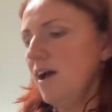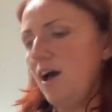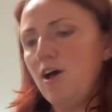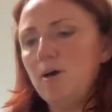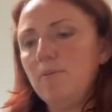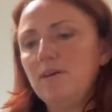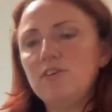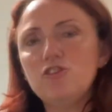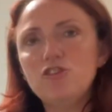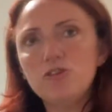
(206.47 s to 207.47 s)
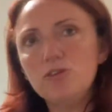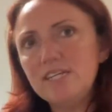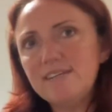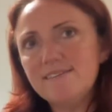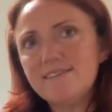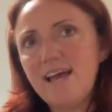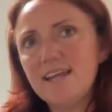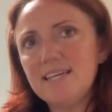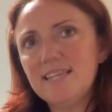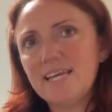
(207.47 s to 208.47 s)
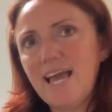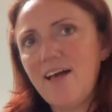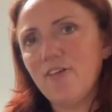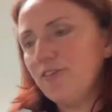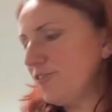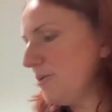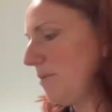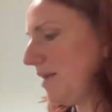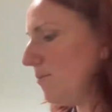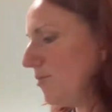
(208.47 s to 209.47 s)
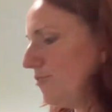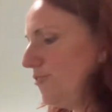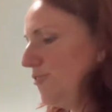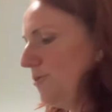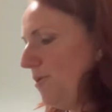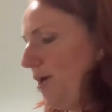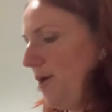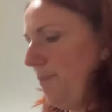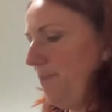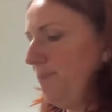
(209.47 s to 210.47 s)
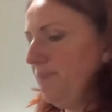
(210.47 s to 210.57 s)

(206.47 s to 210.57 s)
But if you do need anything else, you might want to